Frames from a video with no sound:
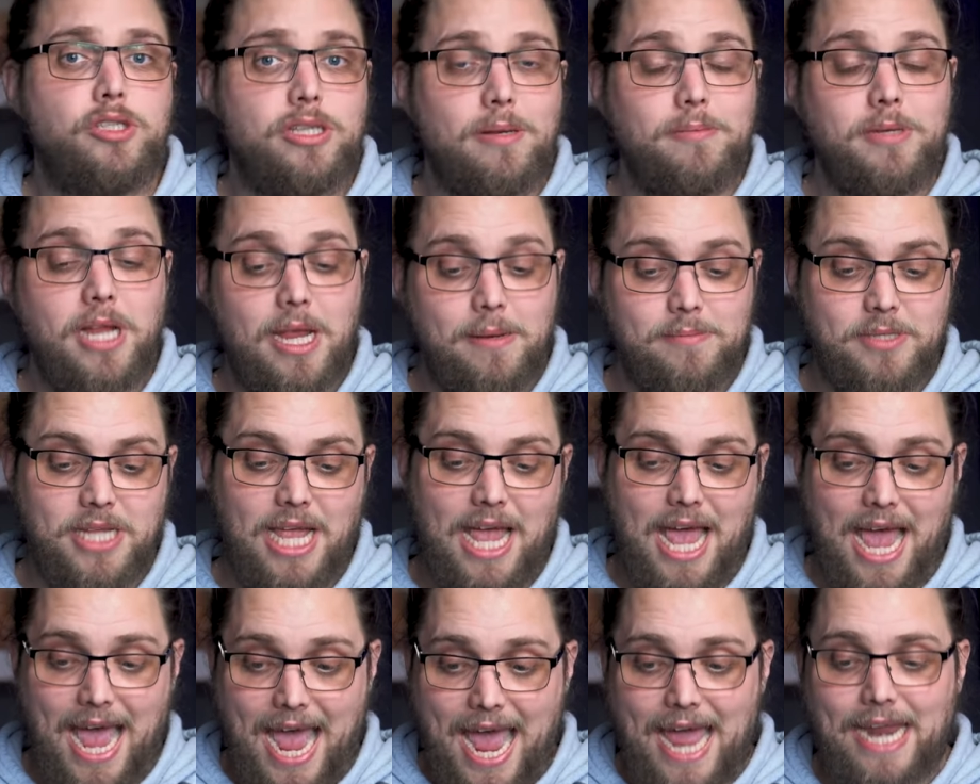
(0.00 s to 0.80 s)
sometimes
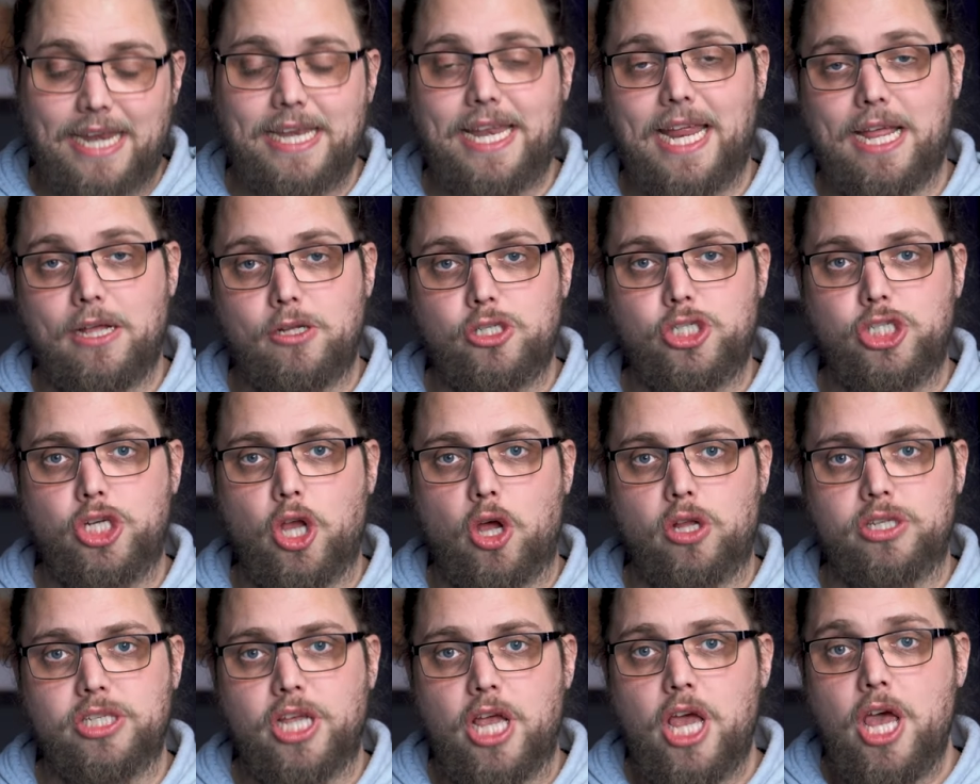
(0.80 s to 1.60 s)
a handheld
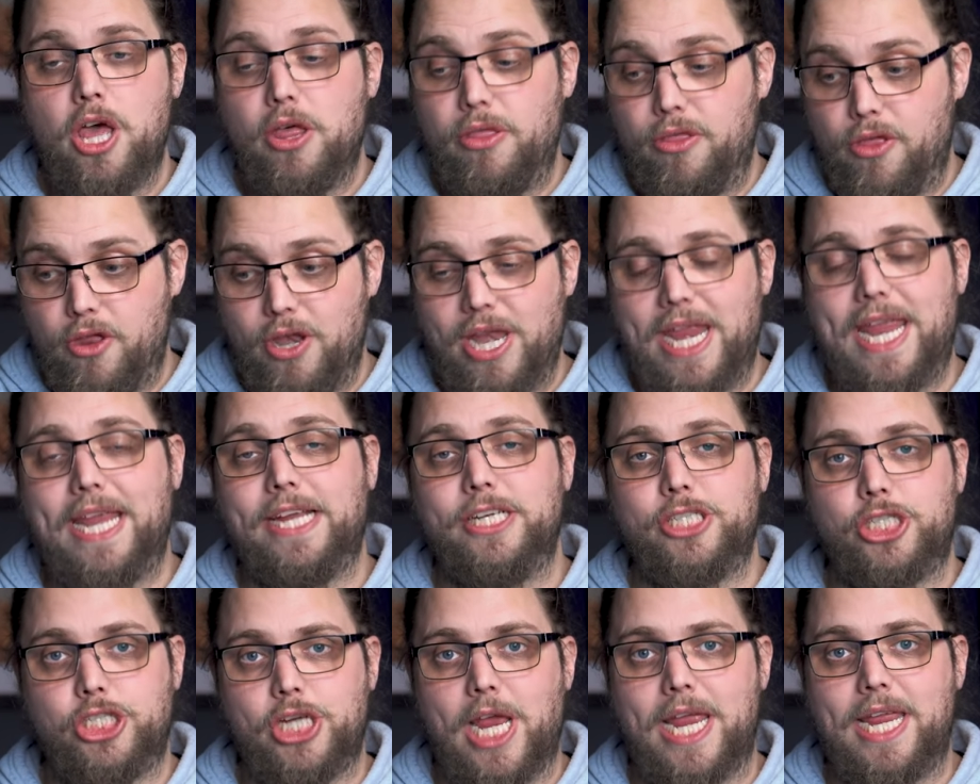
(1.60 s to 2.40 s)
shot that
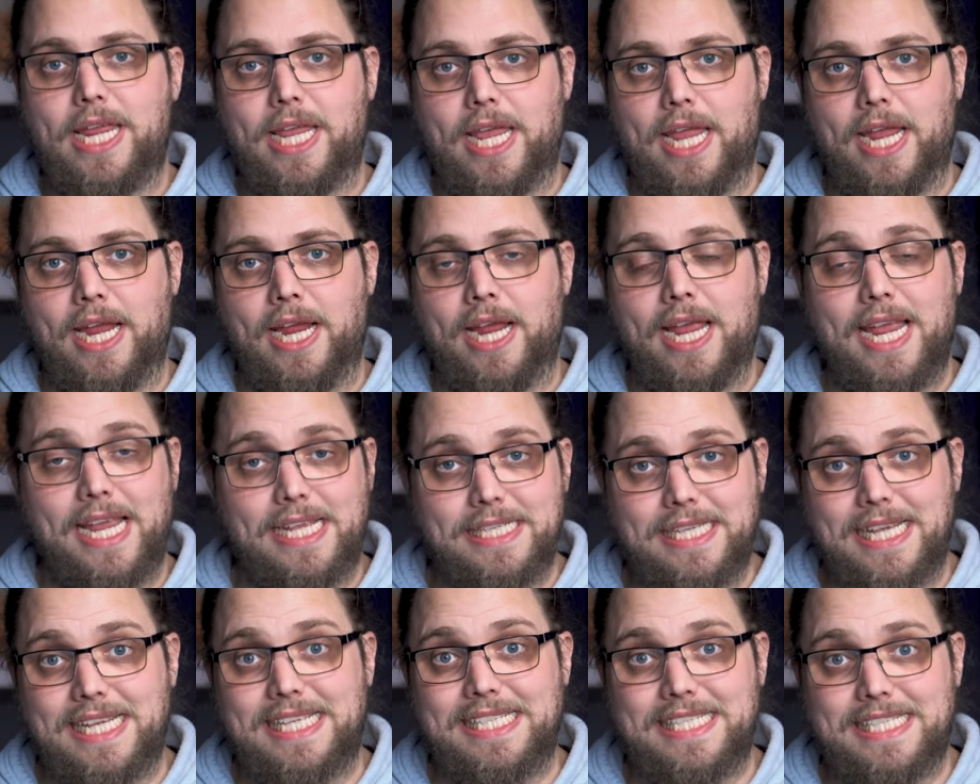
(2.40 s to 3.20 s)
is shaking
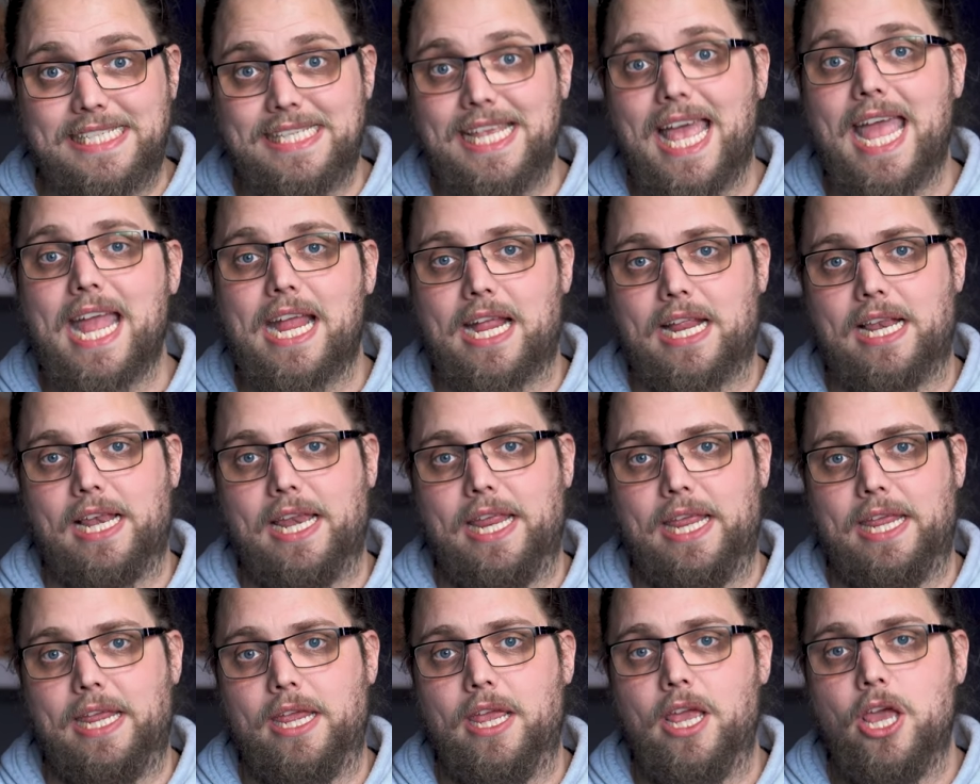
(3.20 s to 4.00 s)
is
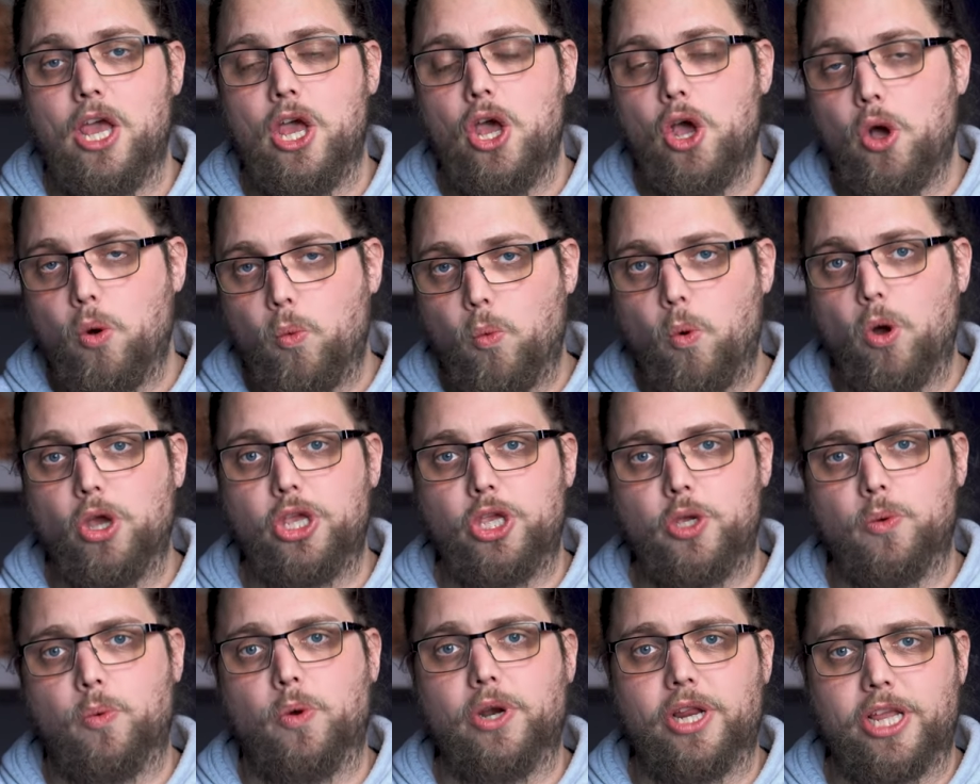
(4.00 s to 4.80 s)
exactly what
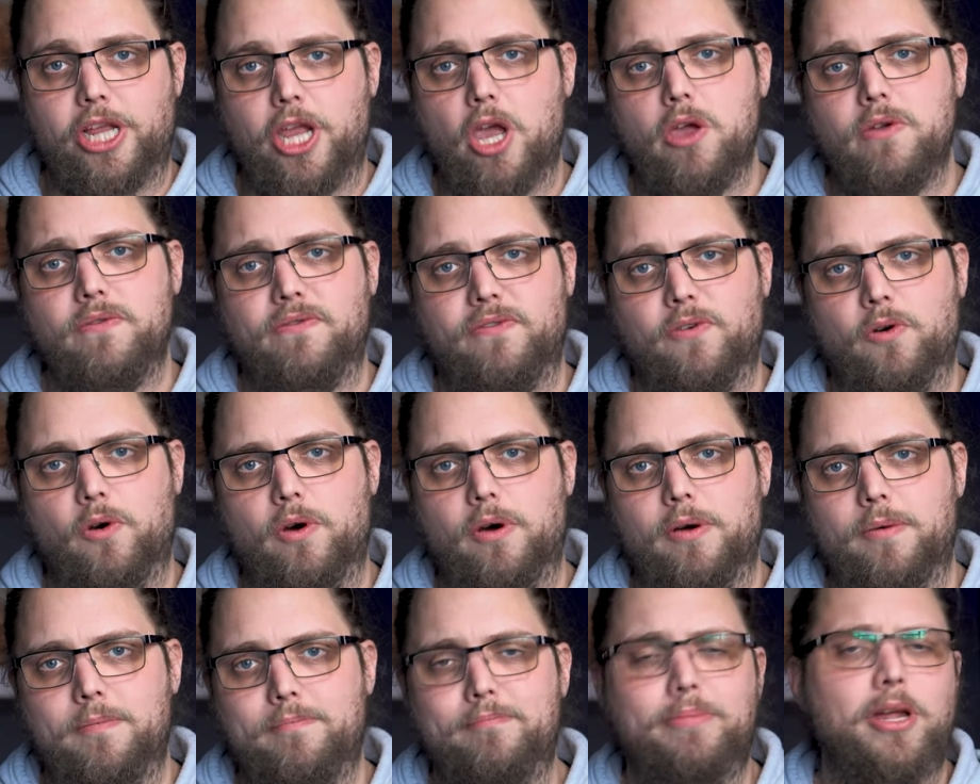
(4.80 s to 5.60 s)
you want to go
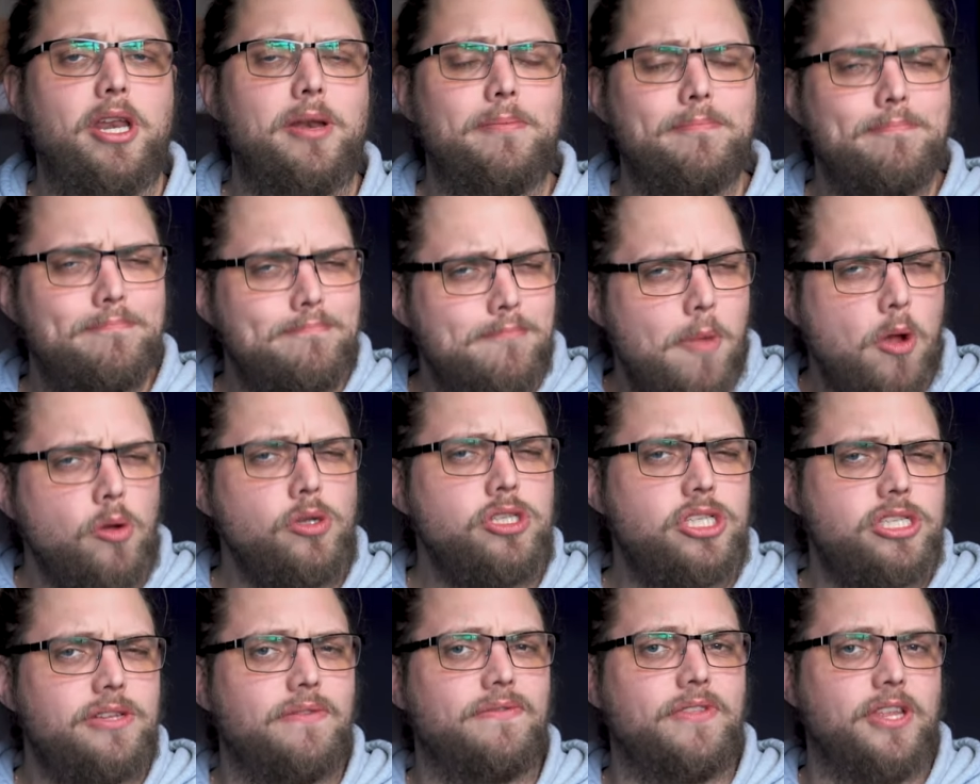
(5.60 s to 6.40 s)
for. But
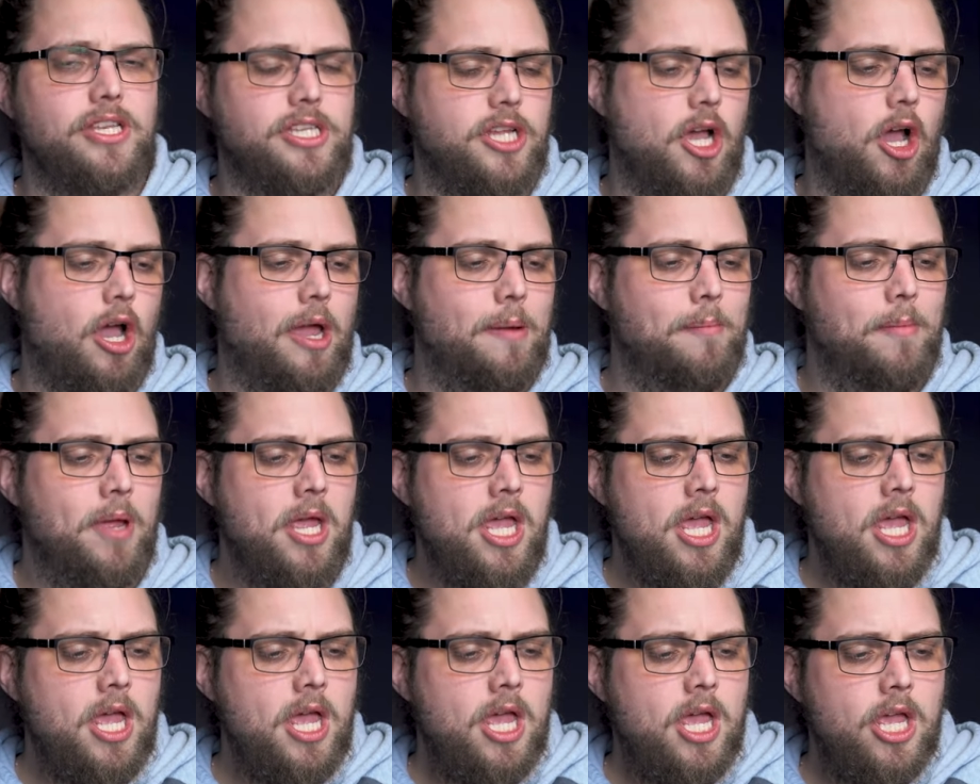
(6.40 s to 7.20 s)
most of the time,
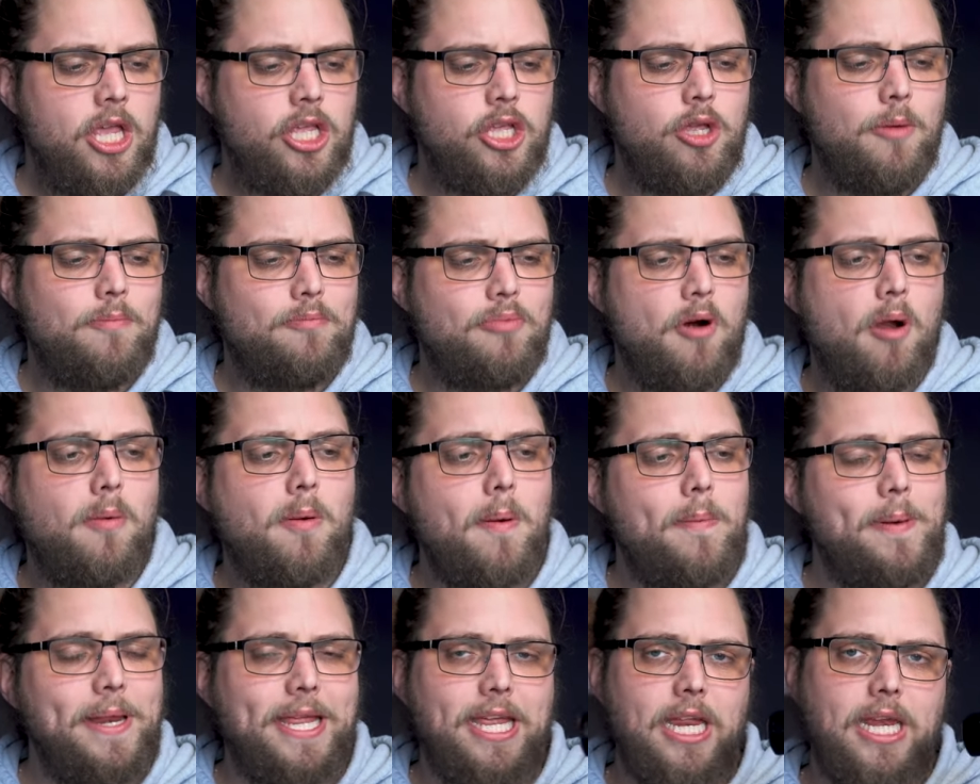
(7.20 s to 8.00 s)
you're
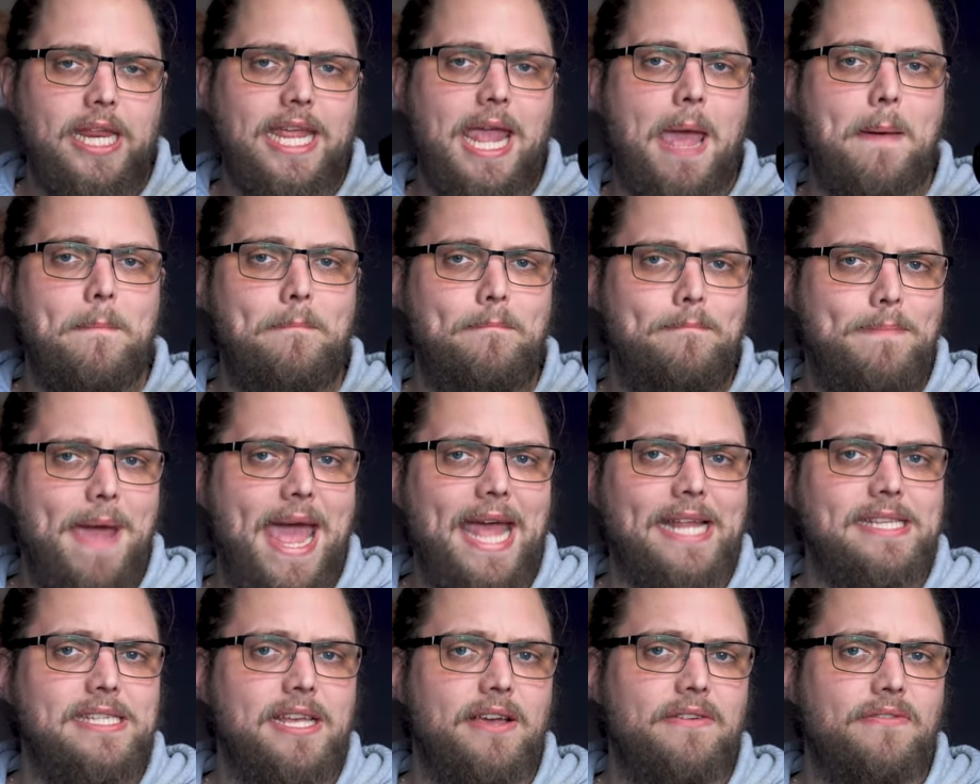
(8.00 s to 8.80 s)
probably going to get
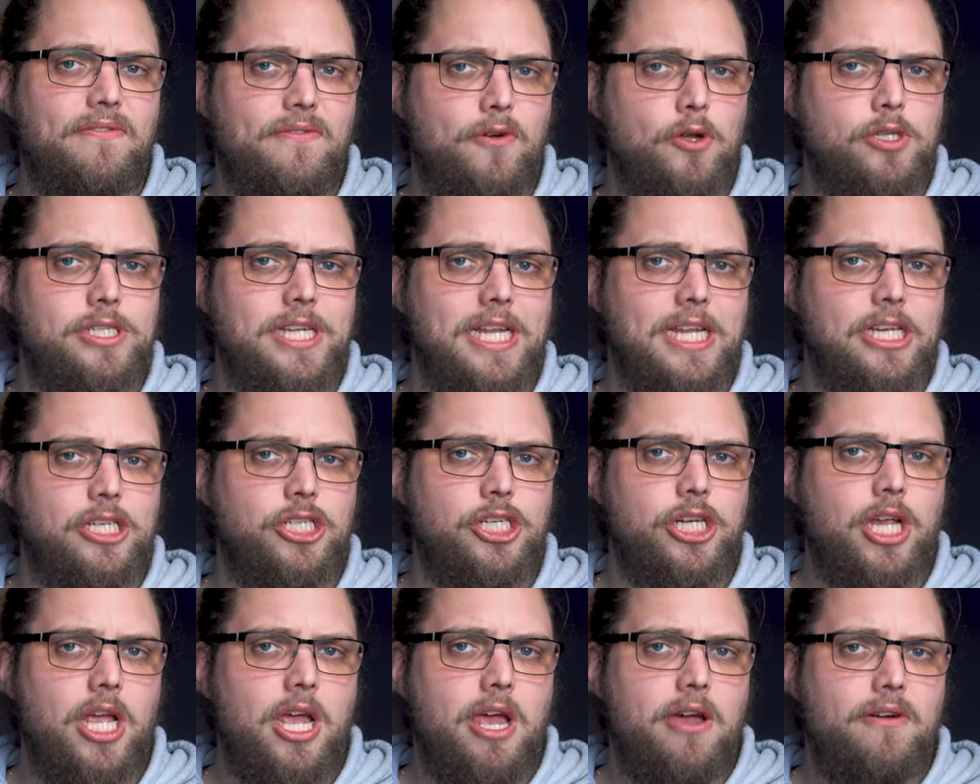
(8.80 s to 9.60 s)
better
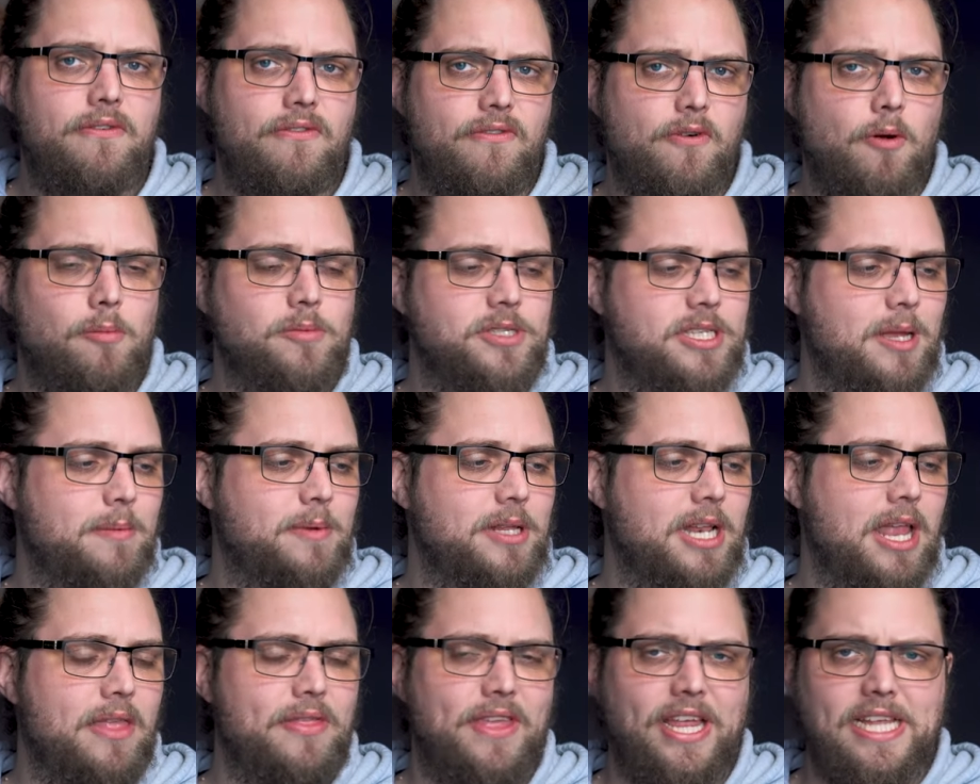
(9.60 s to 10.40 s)
footage from
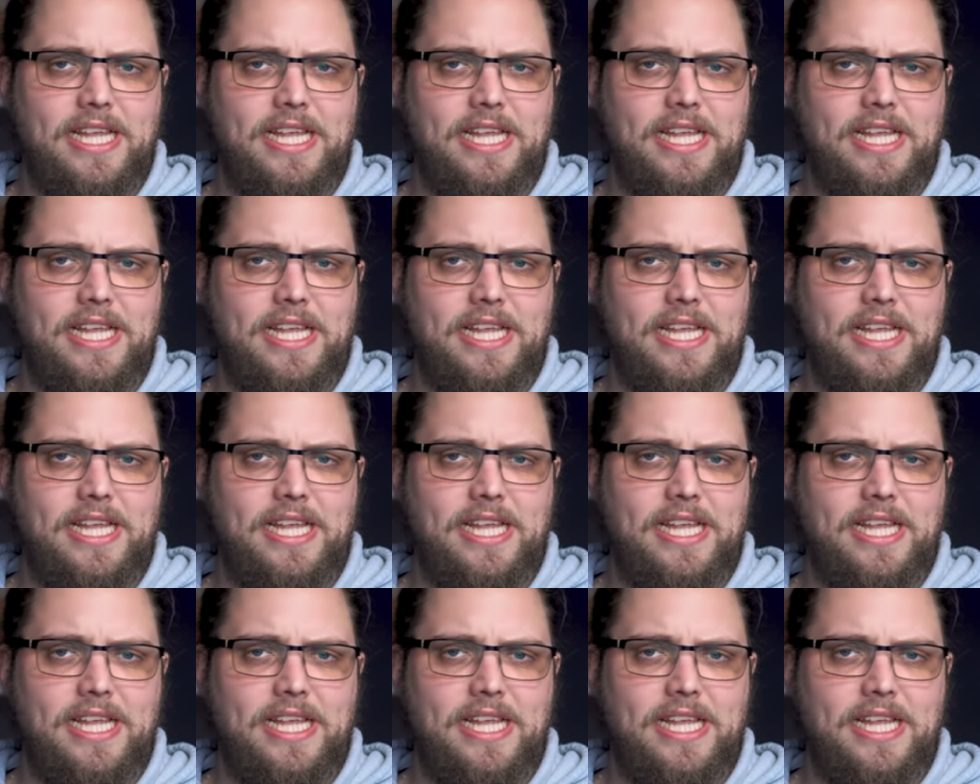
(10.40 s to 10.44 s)
something like